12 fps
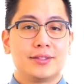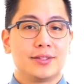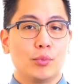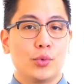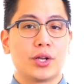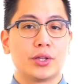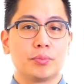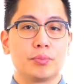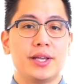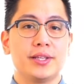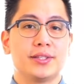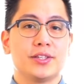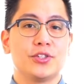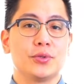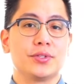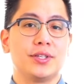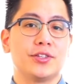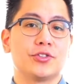Some regular places
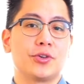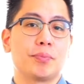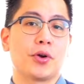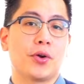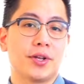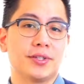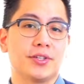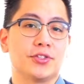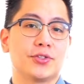you'll see strip curtains